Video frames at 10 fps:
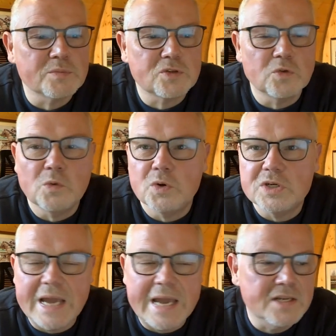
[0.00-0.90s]
stall
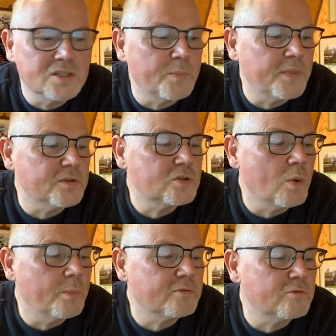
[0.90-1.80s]
1 ends up in the
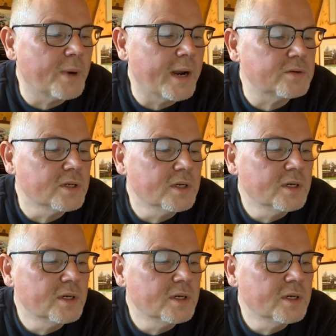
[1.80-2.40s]
swamp throughout.